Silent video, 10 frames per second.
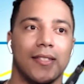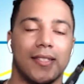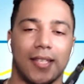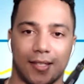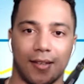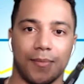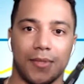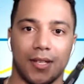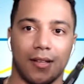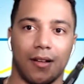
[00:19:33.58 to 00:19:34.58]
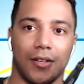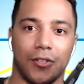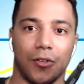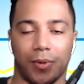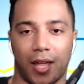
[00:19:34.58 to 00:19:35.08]
systems
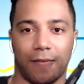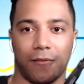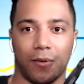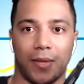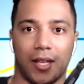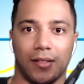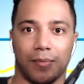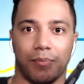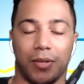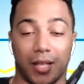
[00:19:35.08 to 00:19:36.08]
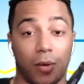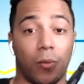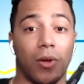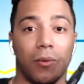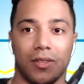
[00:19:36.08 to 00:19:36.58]
on your platform that play
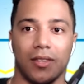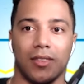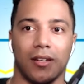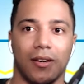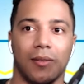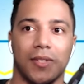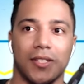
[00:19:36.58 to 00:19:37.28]
well with Ethereum,